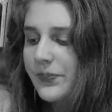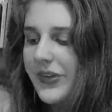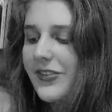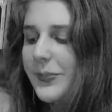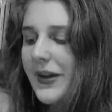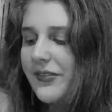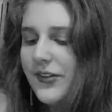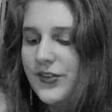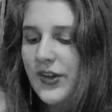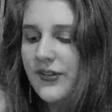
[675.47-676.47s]
In spite of
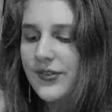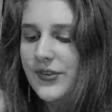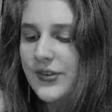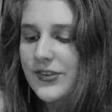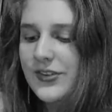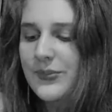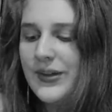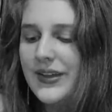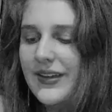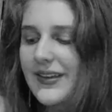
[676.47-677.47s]
herself,
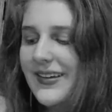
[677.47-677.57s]
in